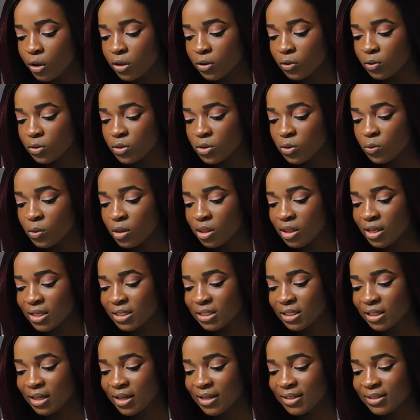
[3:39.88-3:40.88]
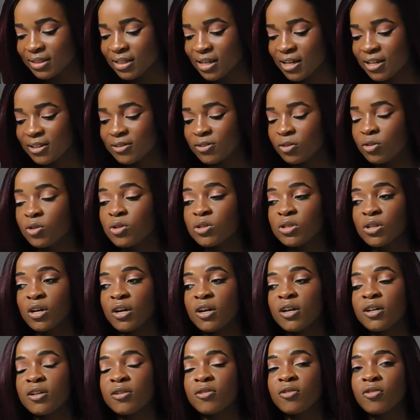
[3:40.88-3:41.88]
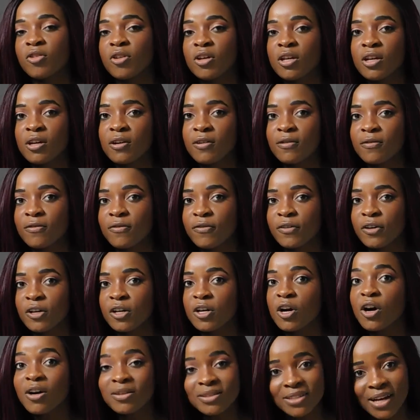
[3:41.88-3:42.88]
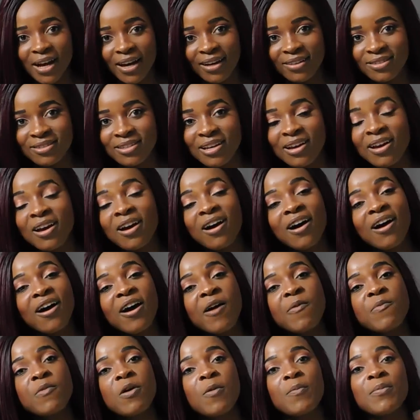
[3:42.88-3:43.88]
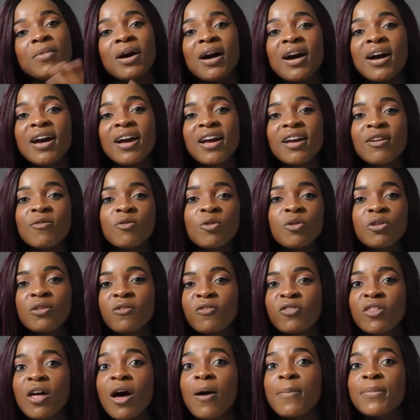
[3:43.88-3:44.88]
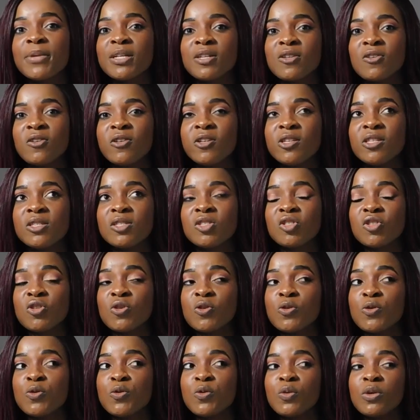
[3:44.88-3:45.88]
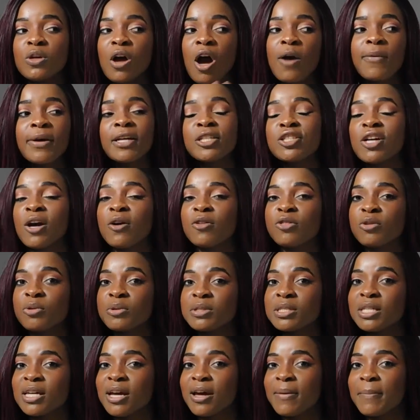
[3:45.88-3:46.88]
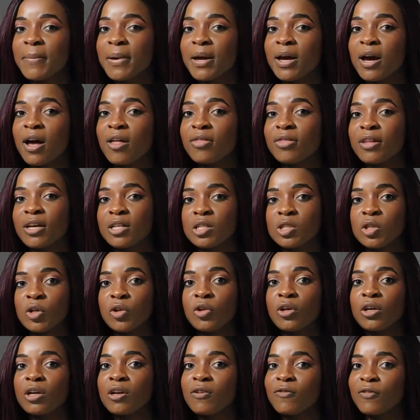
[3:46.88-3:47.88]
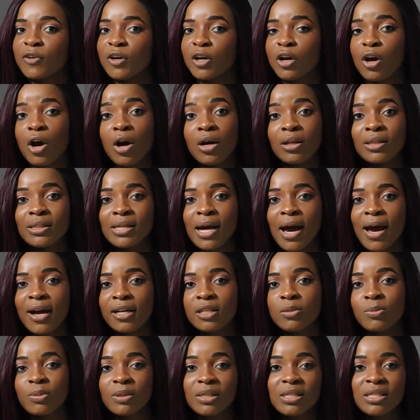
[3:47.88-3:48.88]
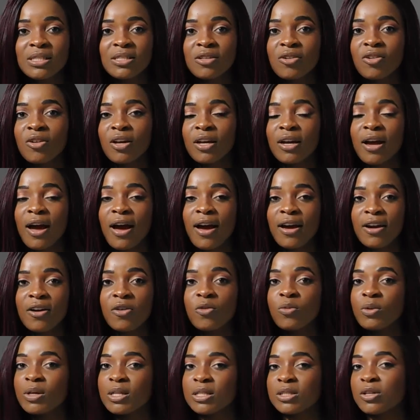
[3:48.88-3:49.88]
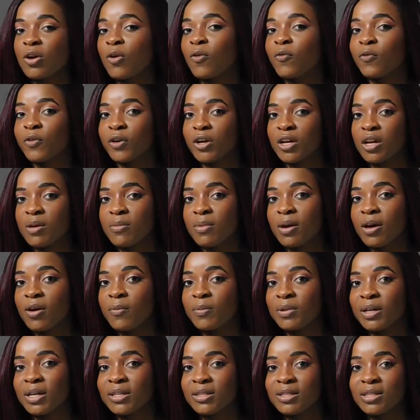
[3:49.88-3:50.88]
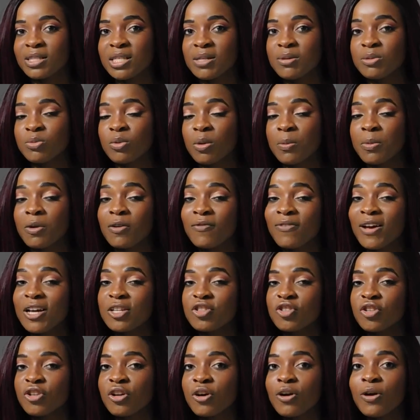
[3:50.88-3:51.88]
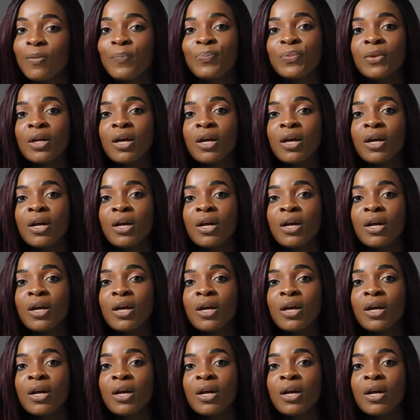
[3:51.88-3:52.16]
you'll do with this list is you'll start looking for contacts. My rule of thumb is to not reach out through DM unless you're looking for a contact, but still, like, I always go for email because it seems more professional.